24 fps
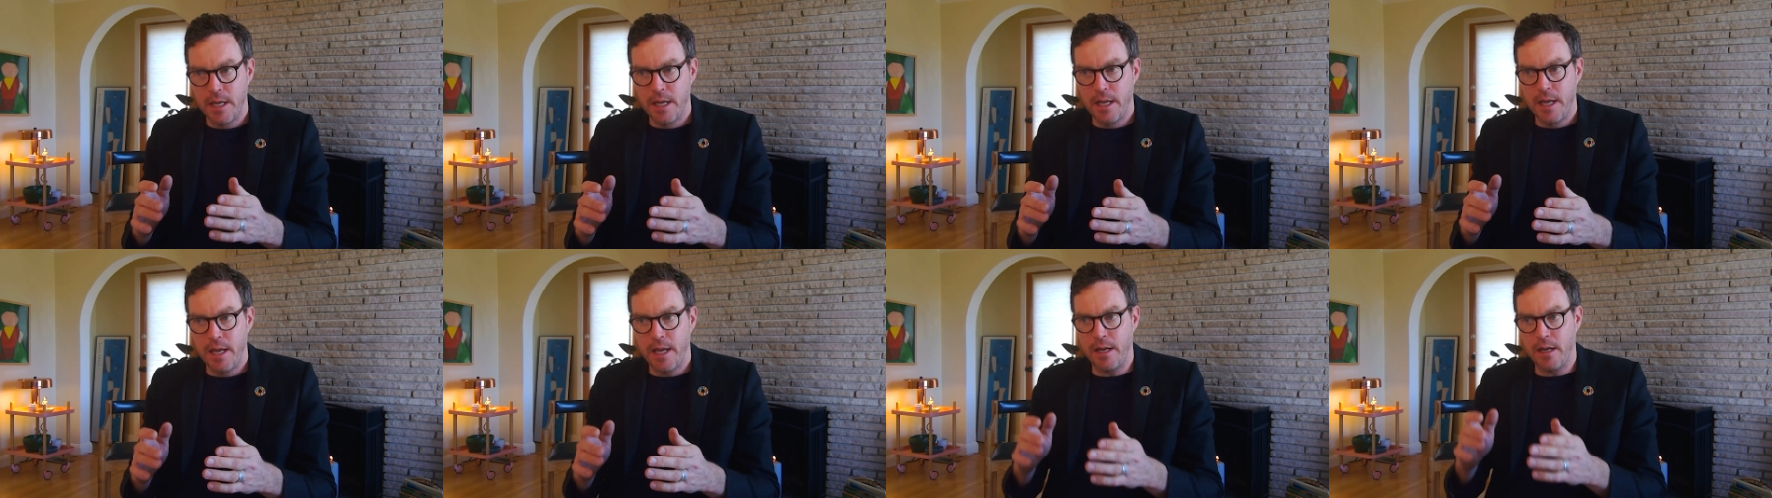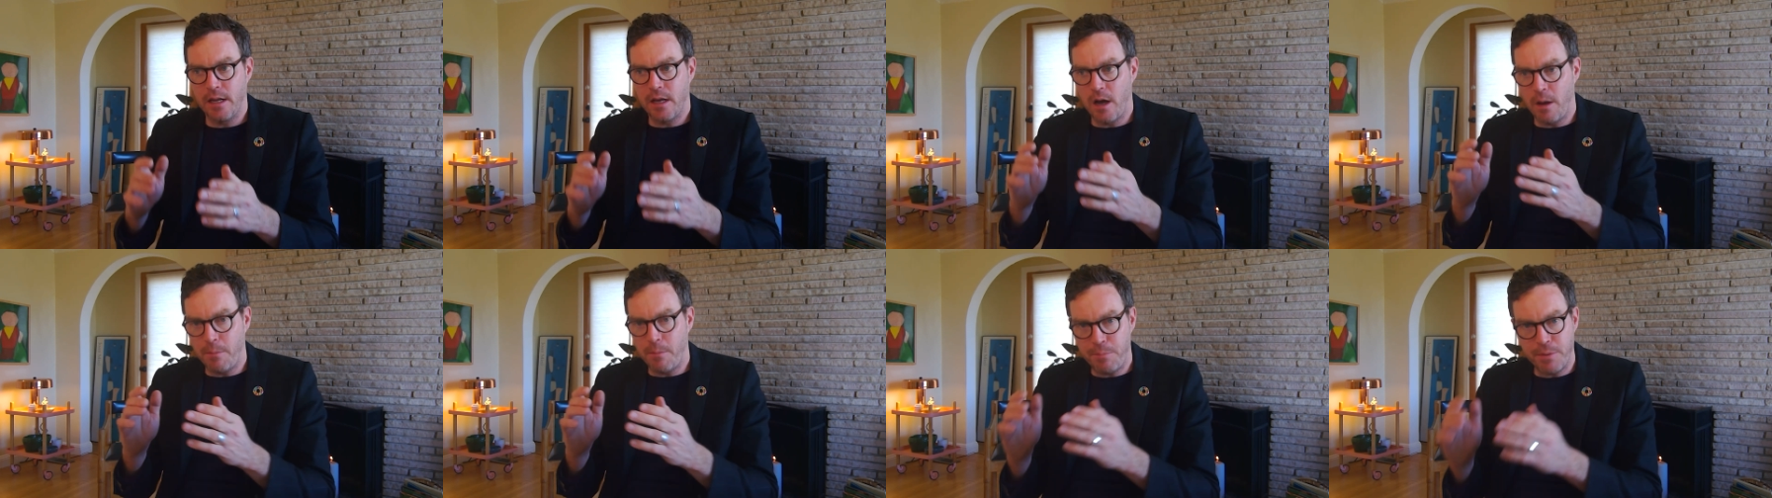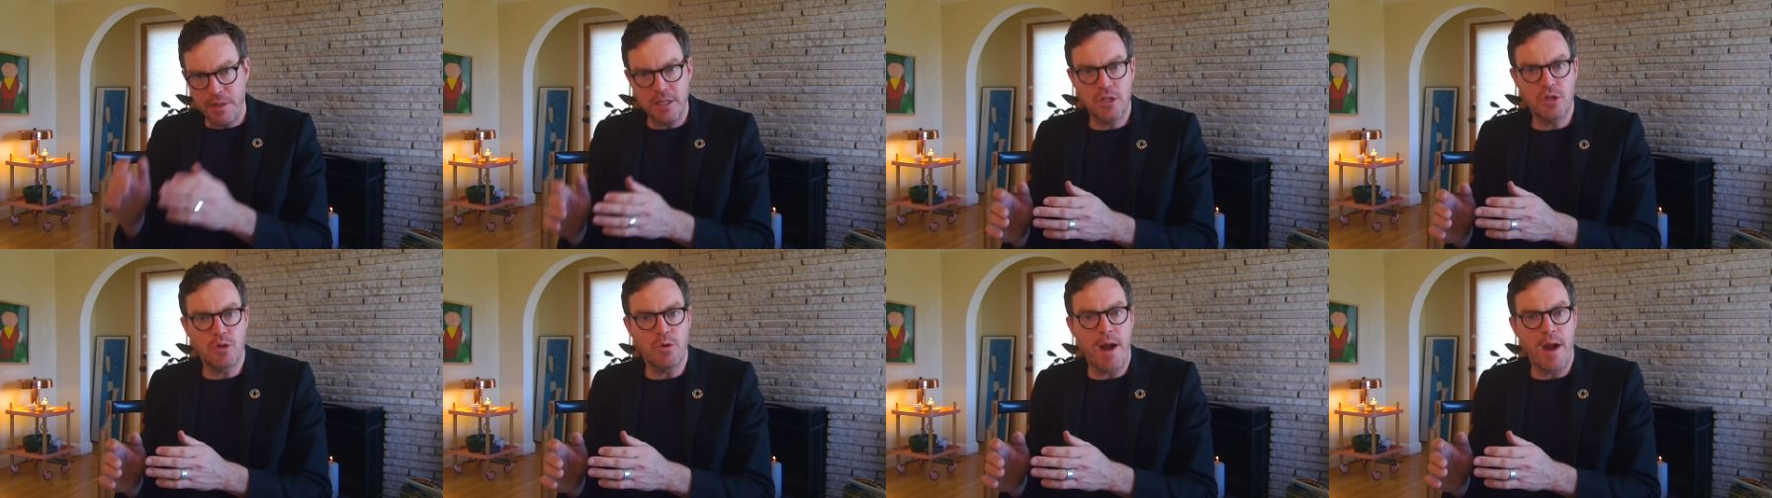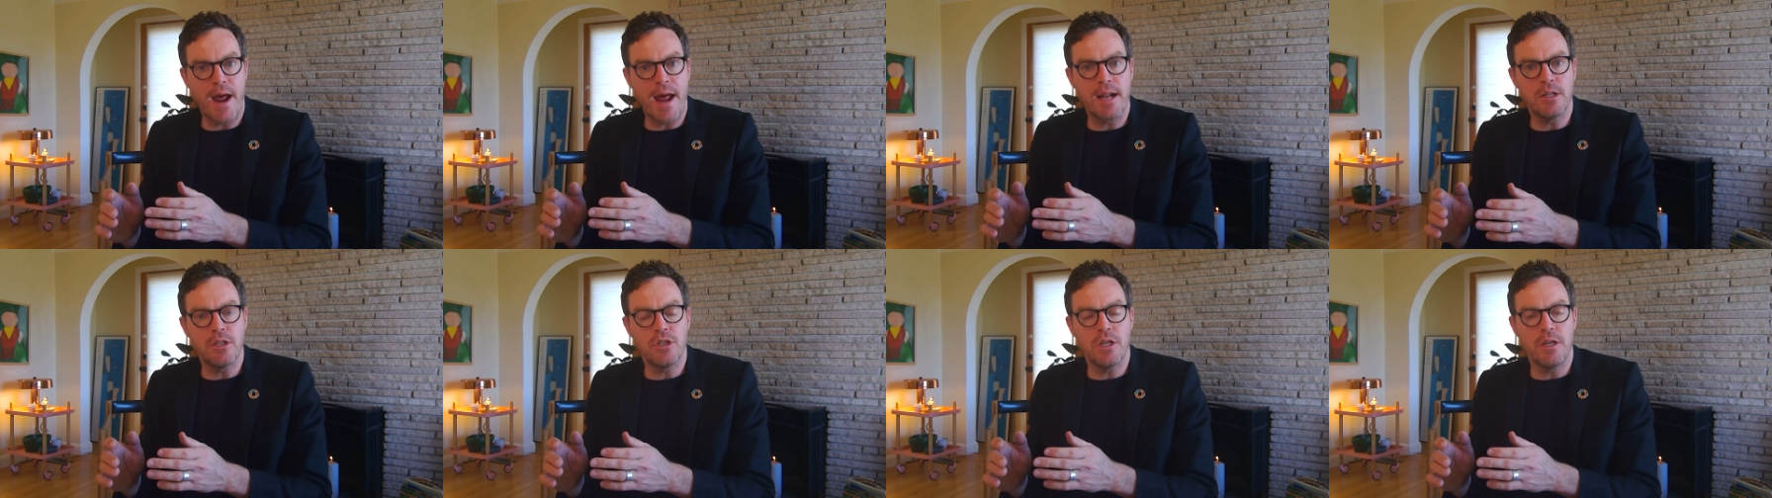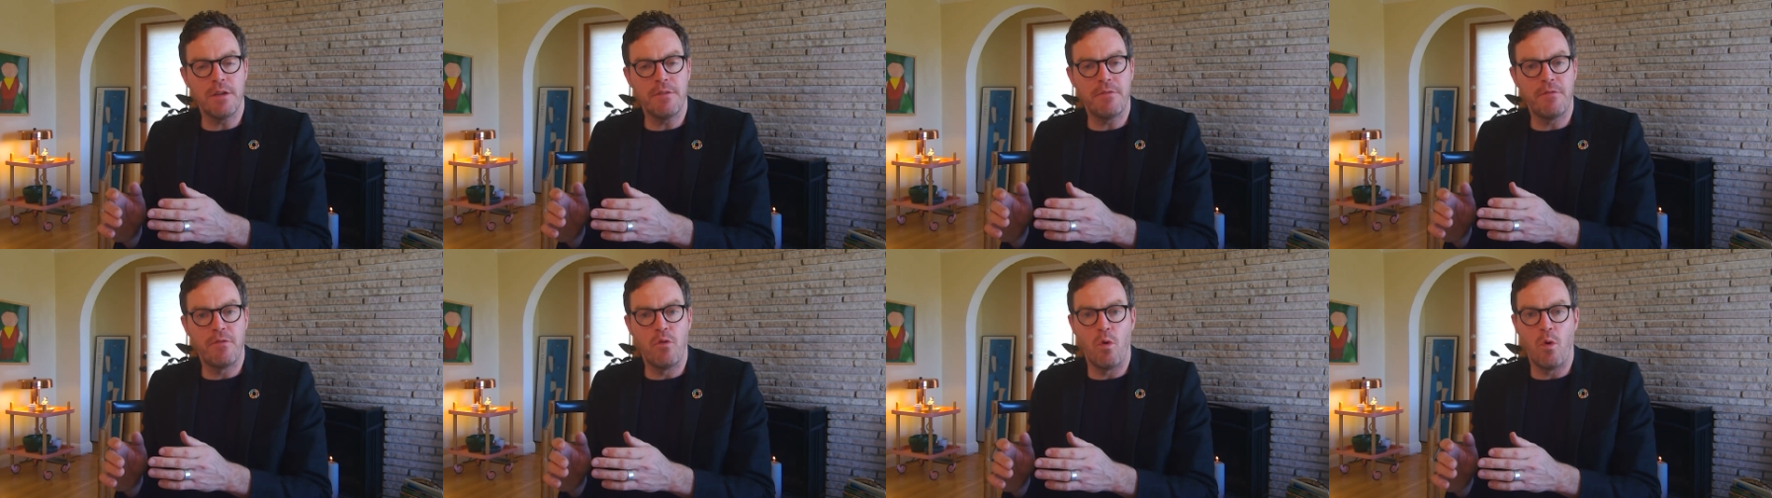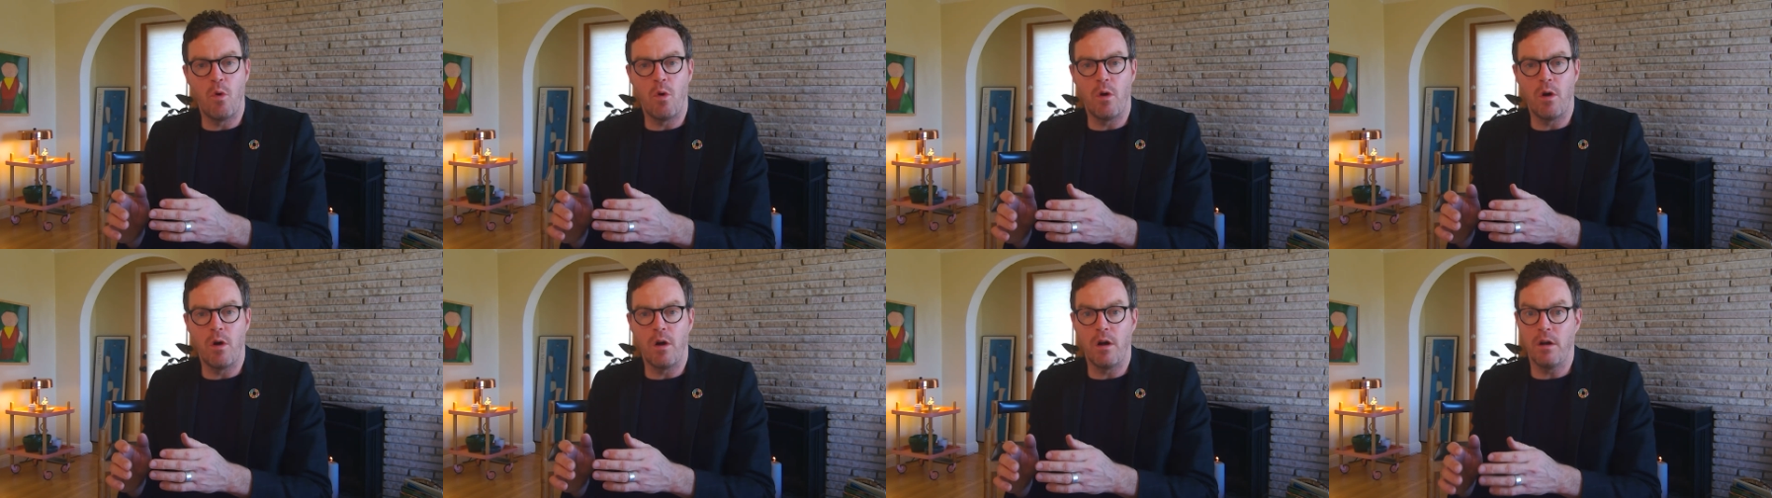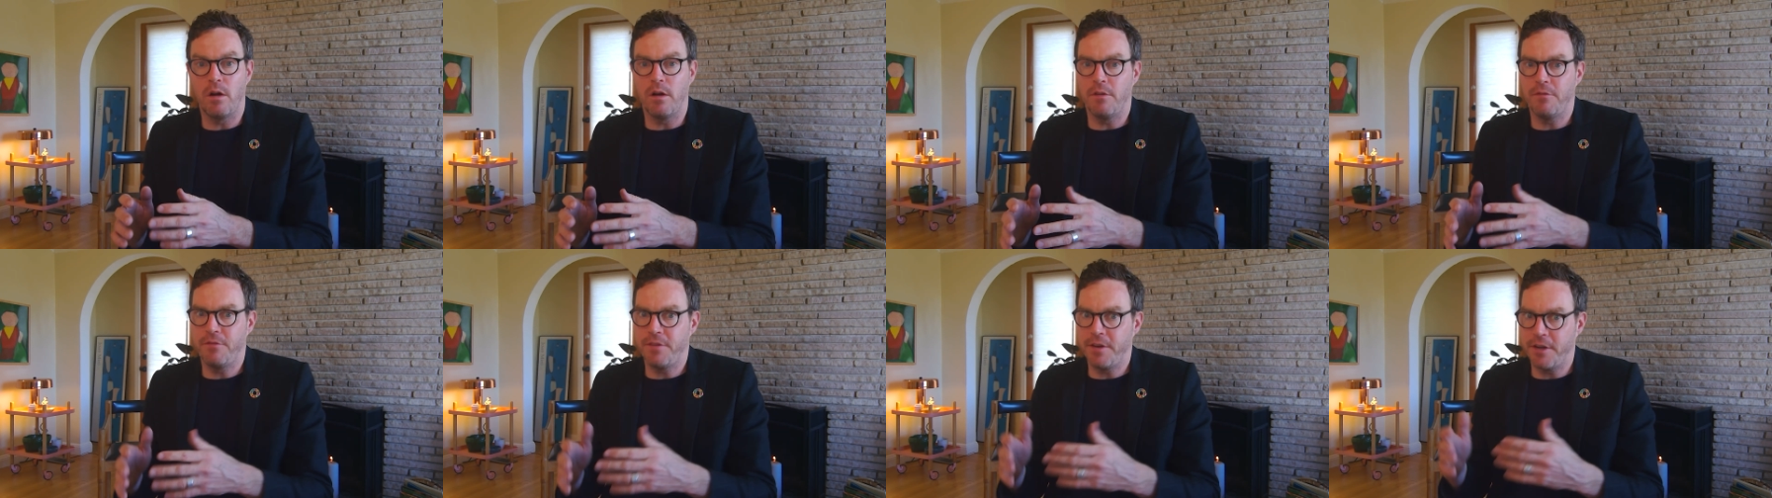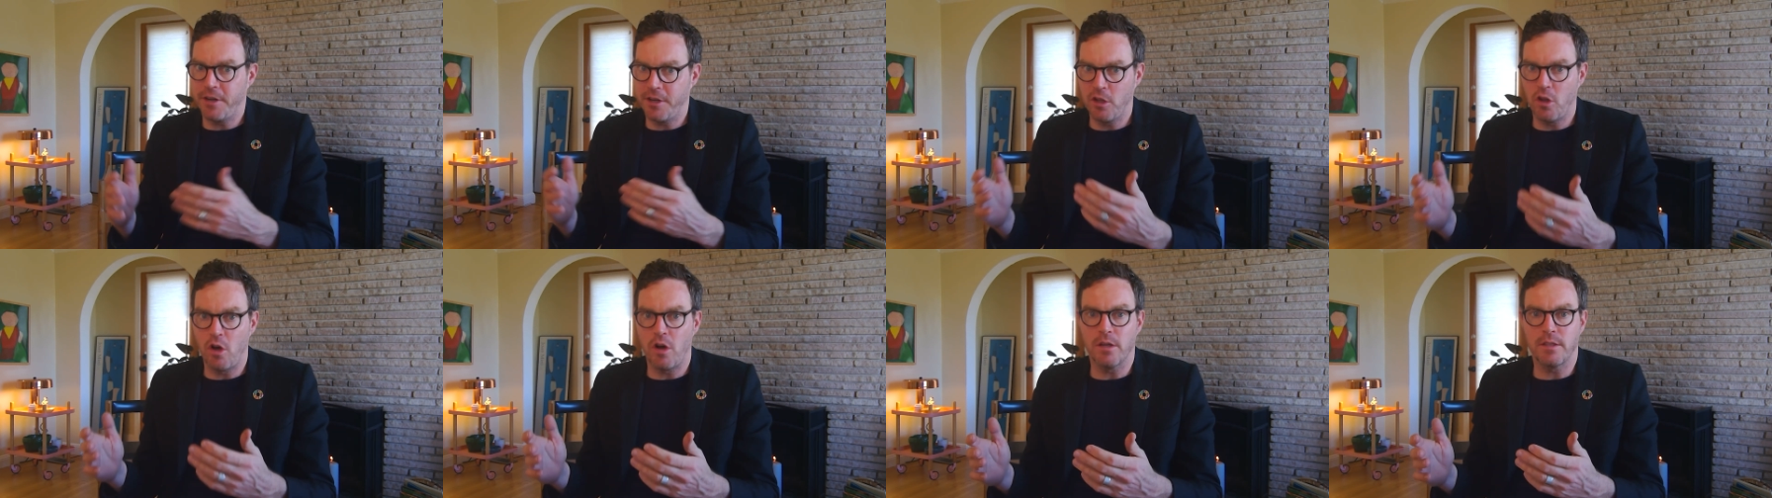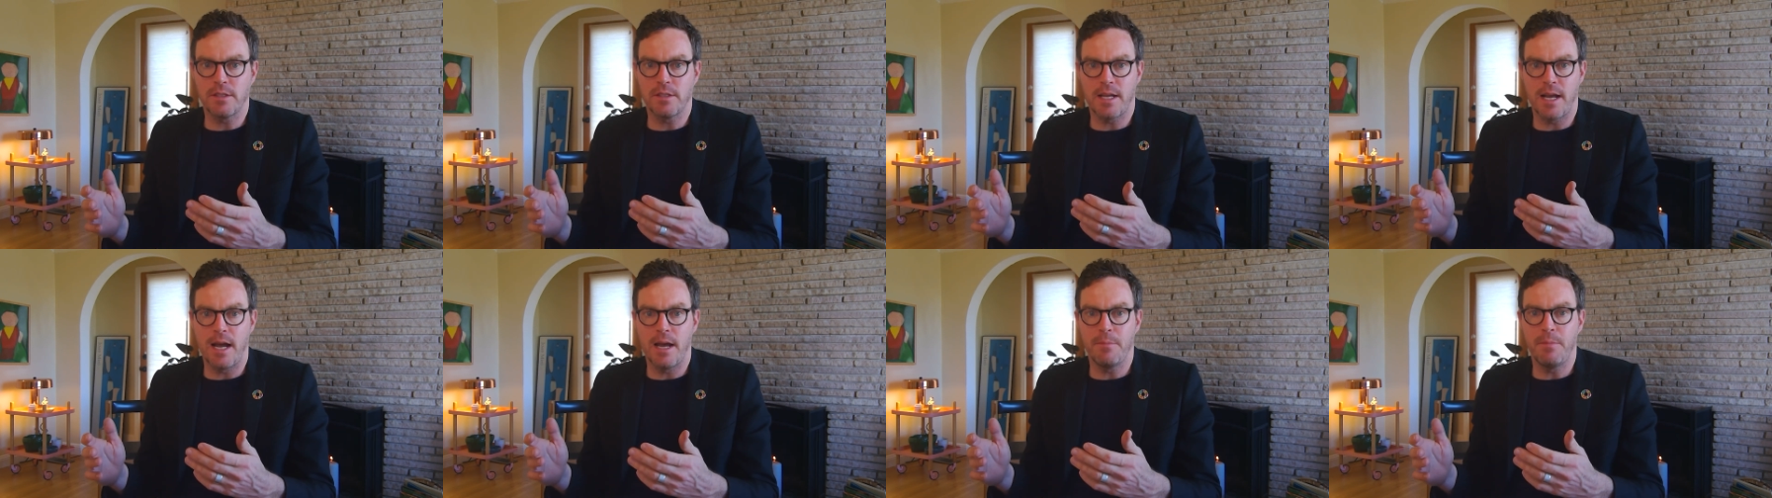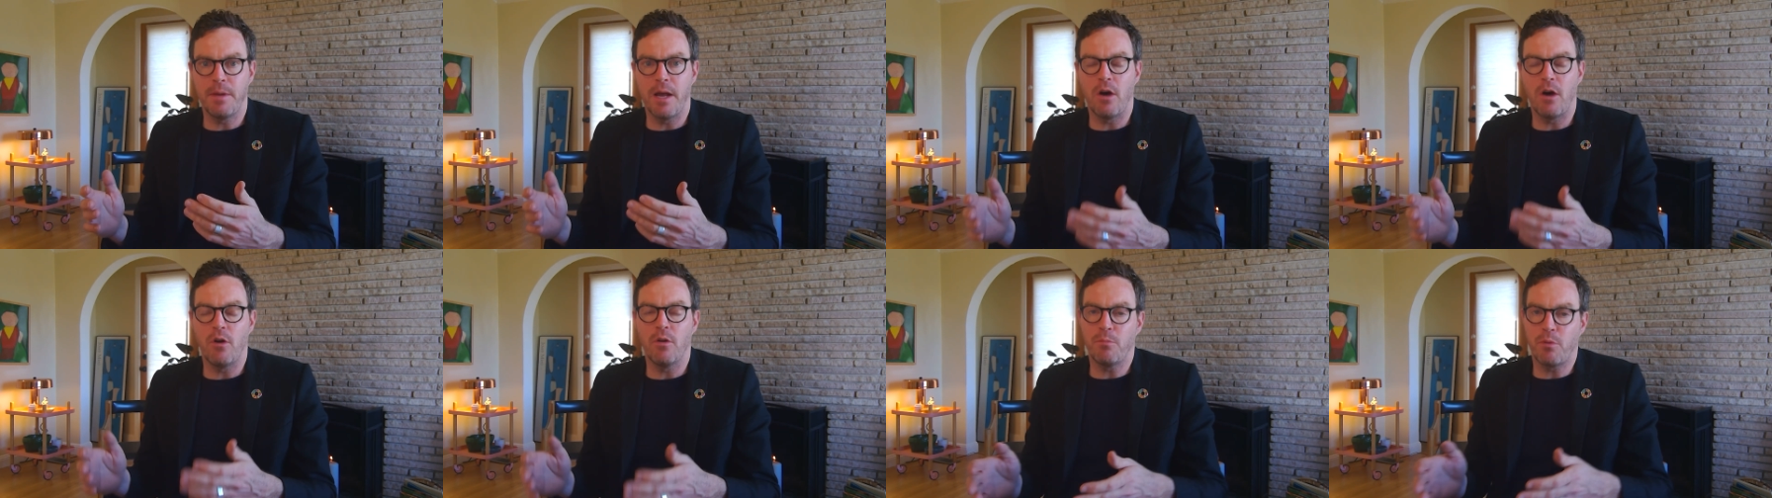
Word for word: and company strategy for a very long time now.